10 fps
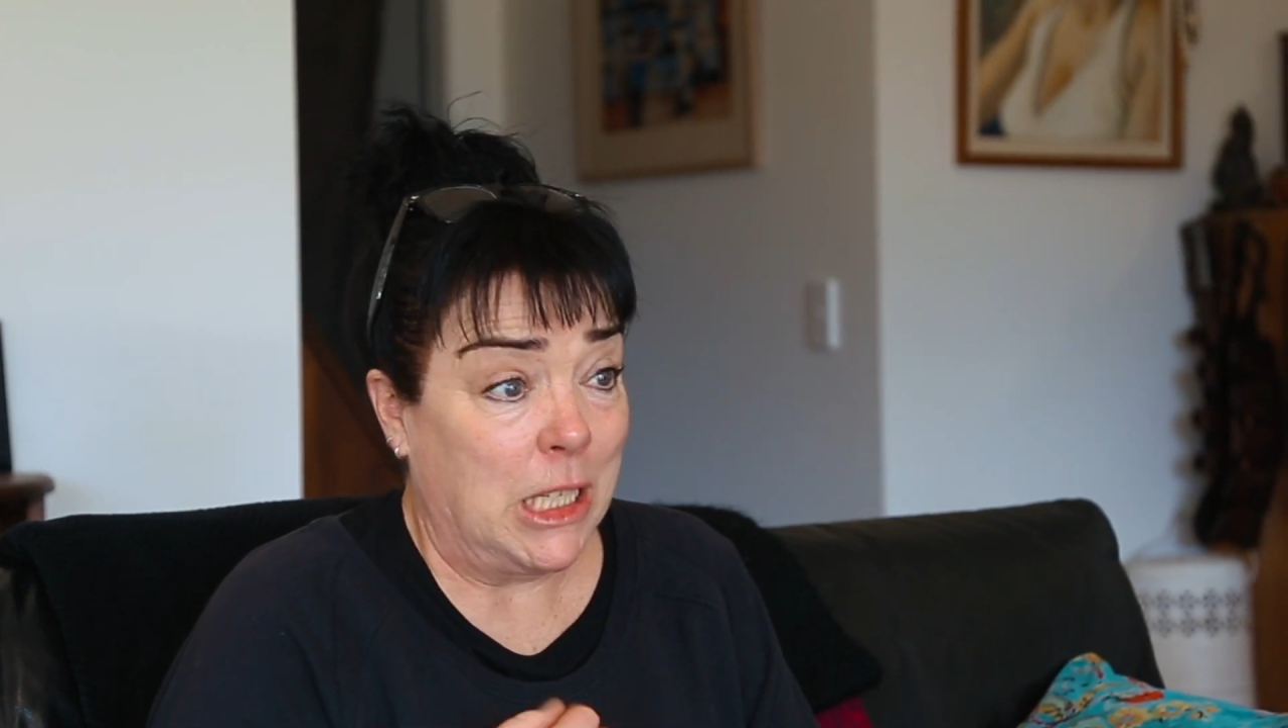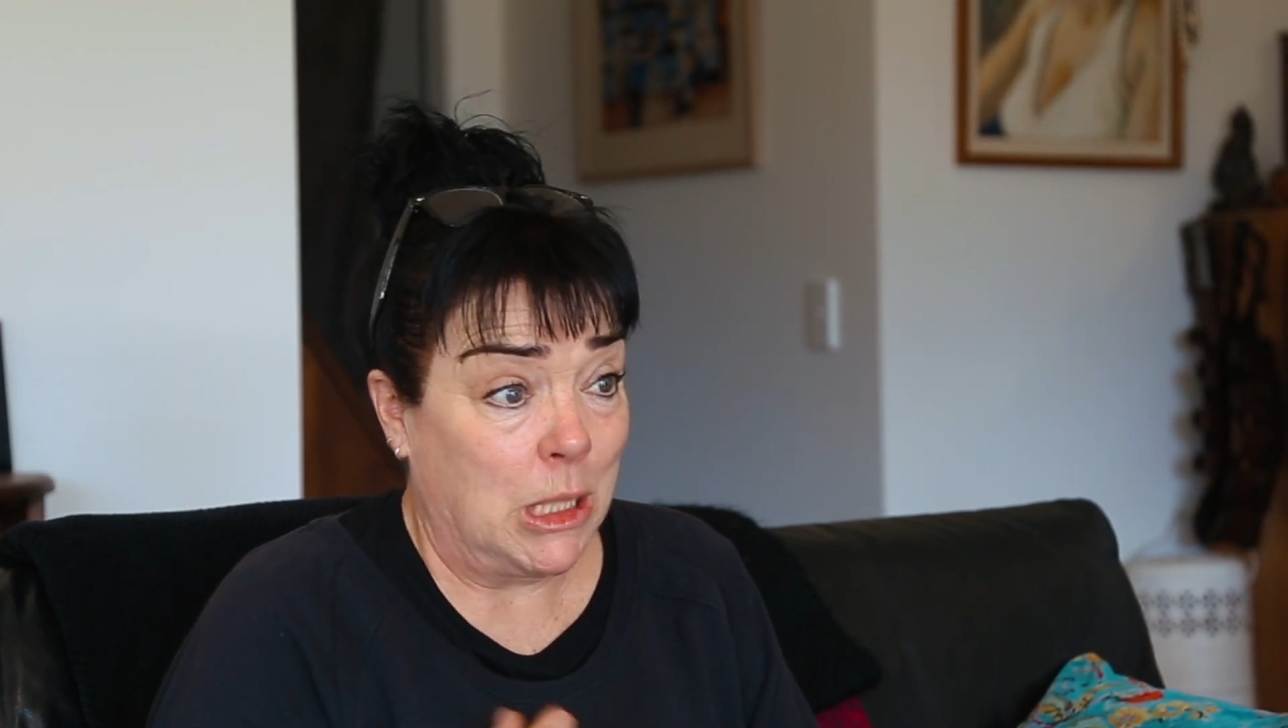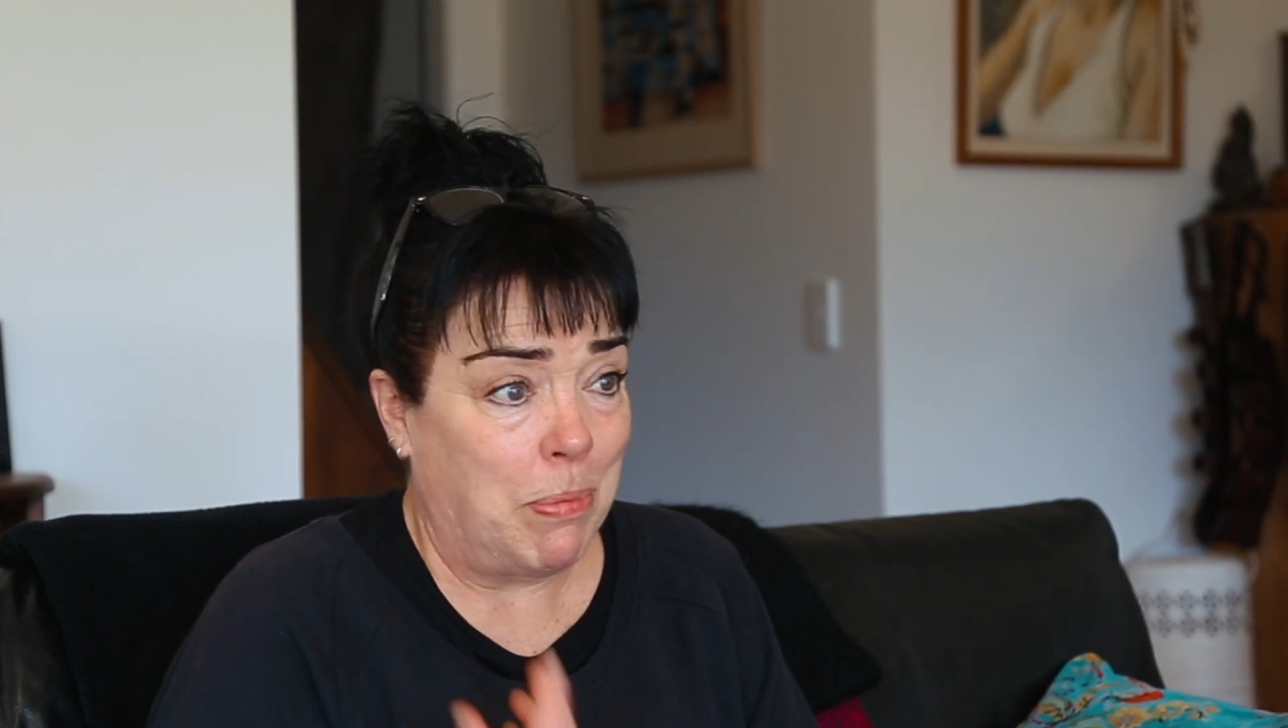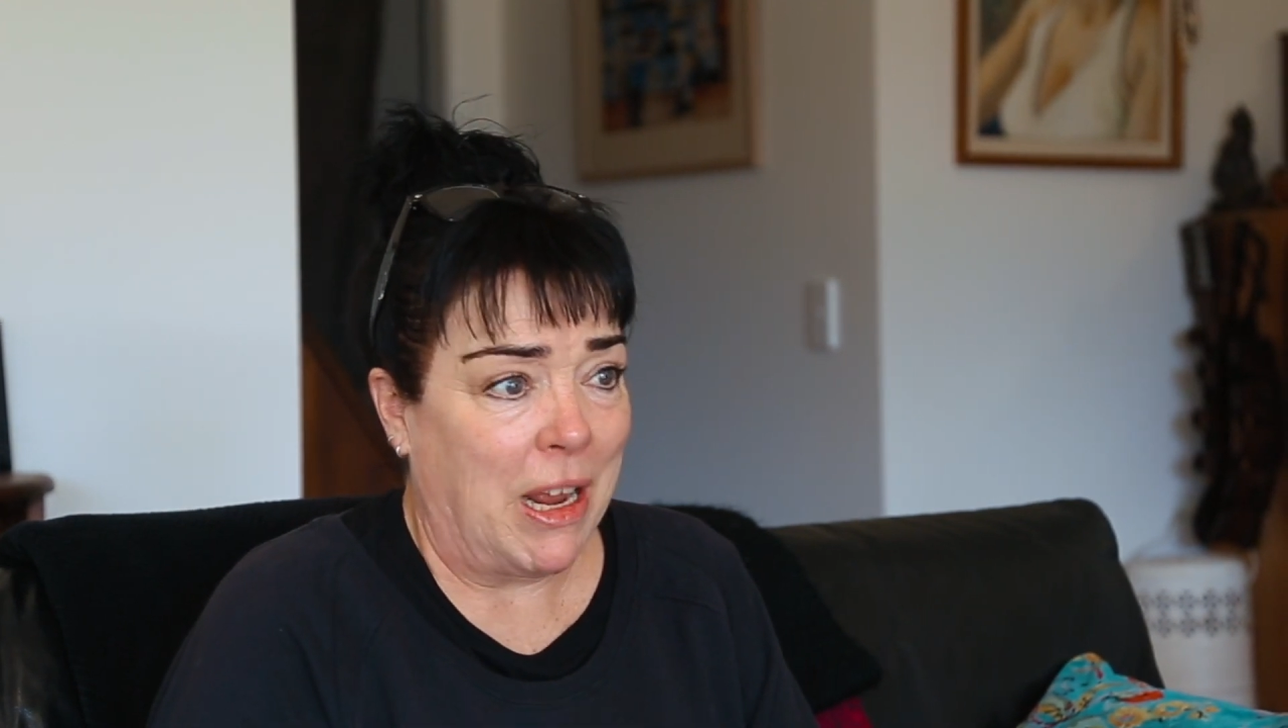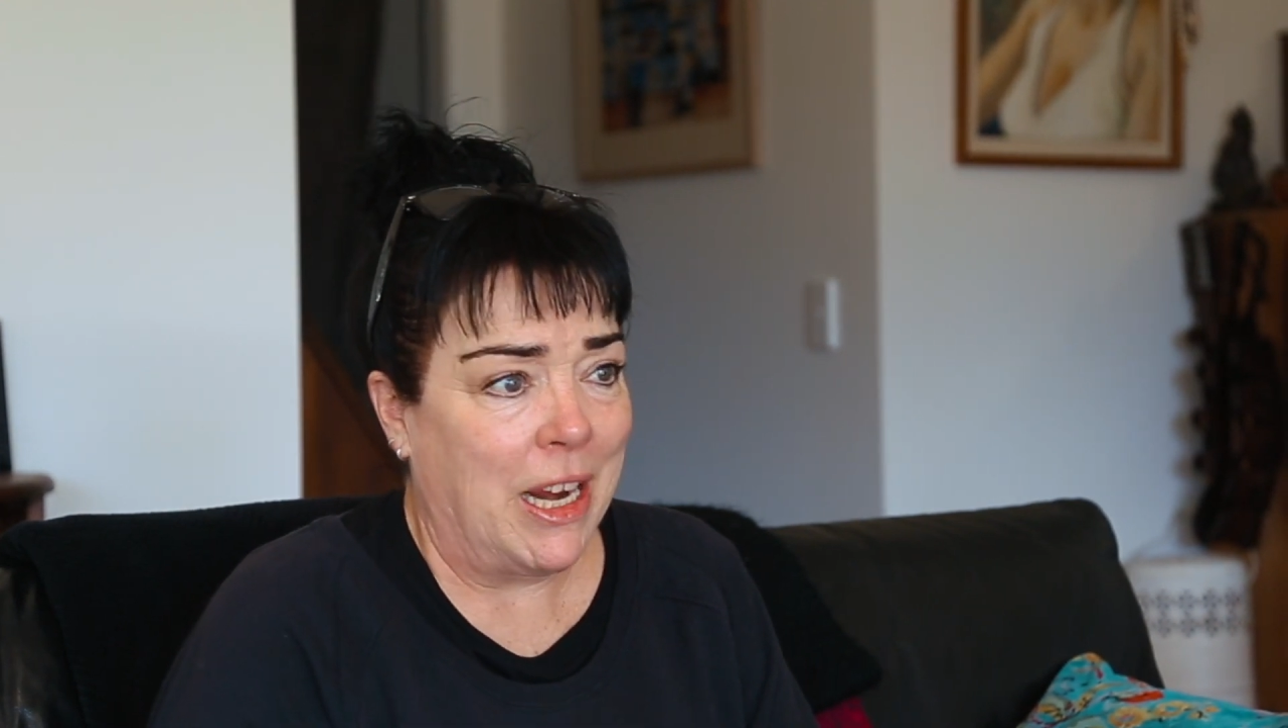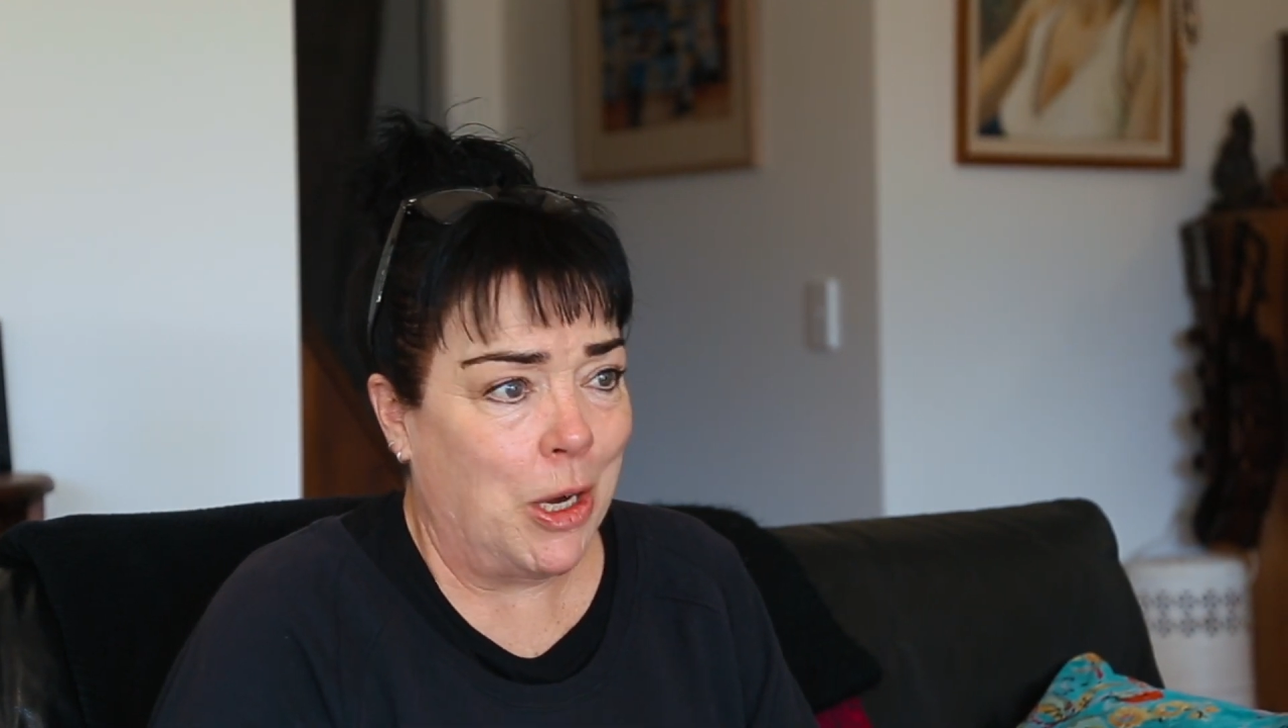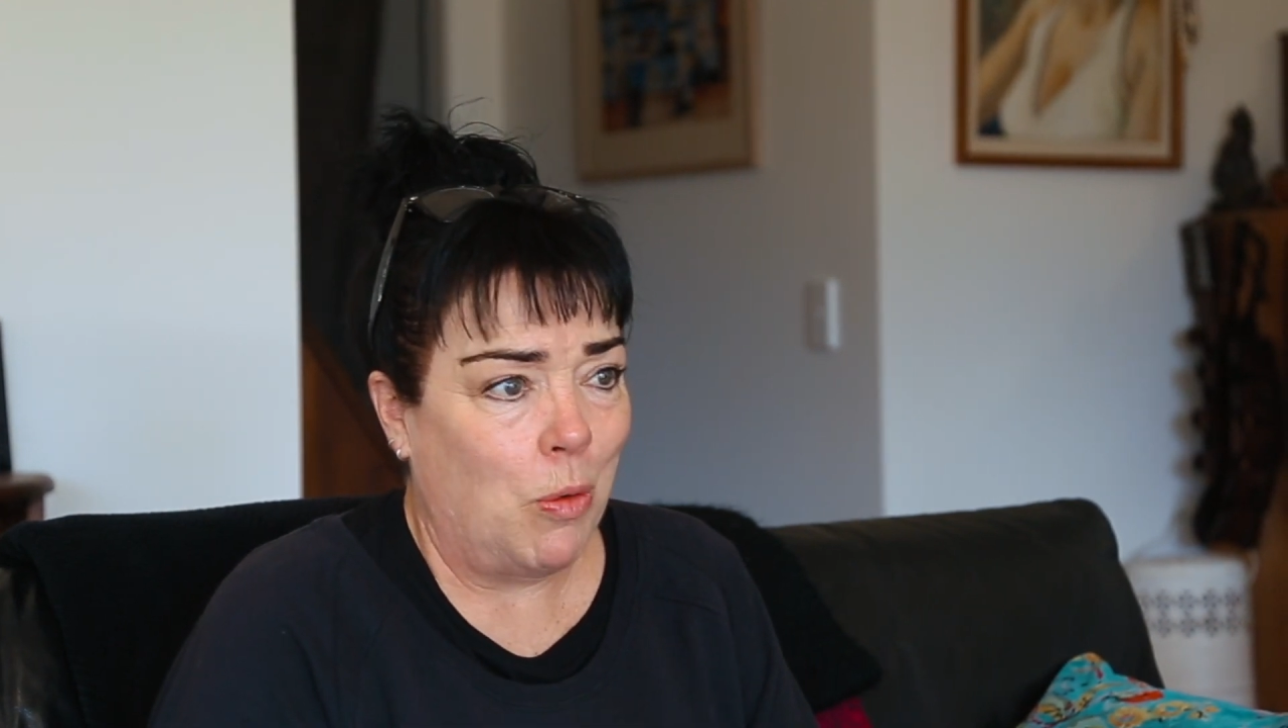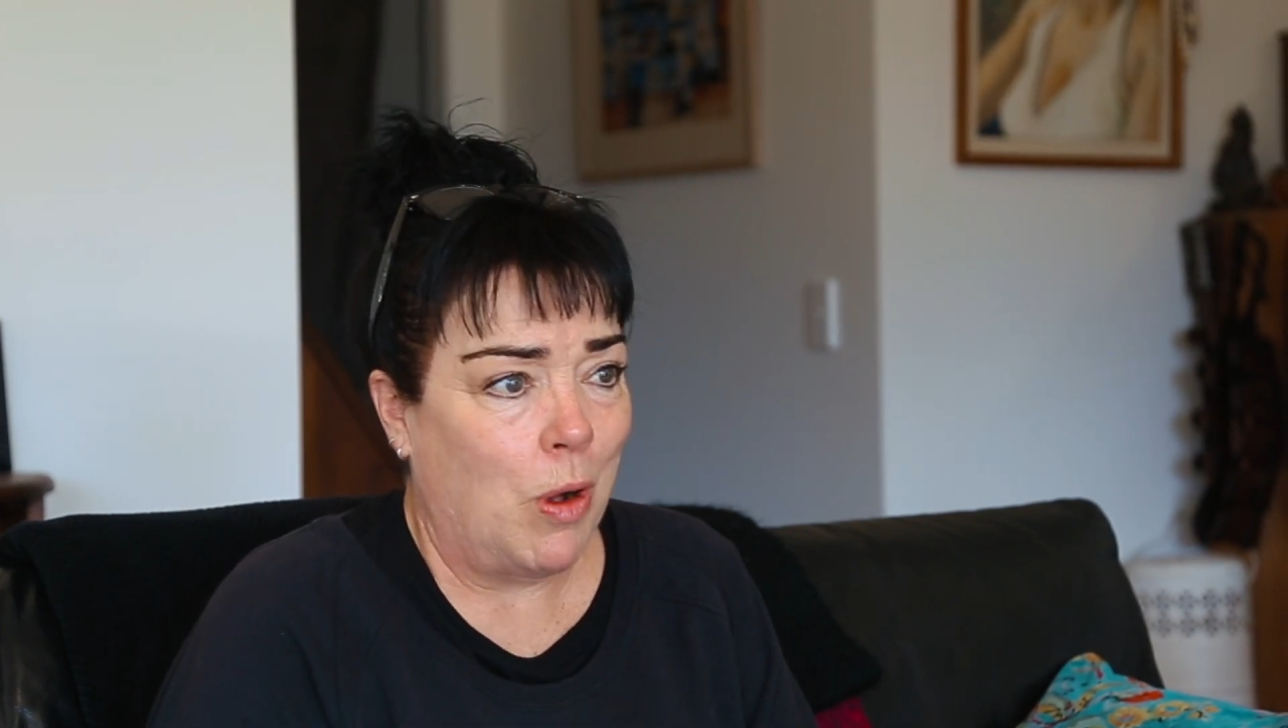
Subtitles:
explain